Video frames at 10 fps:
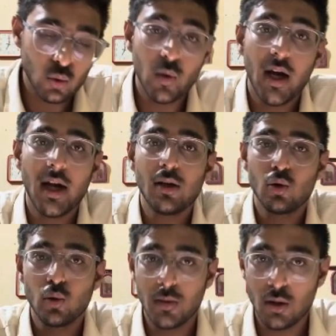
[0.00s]
2B
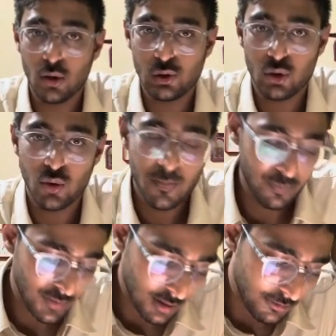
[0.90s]
also, which
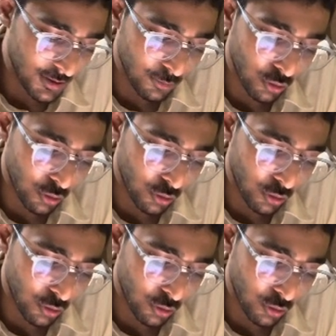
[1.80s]
was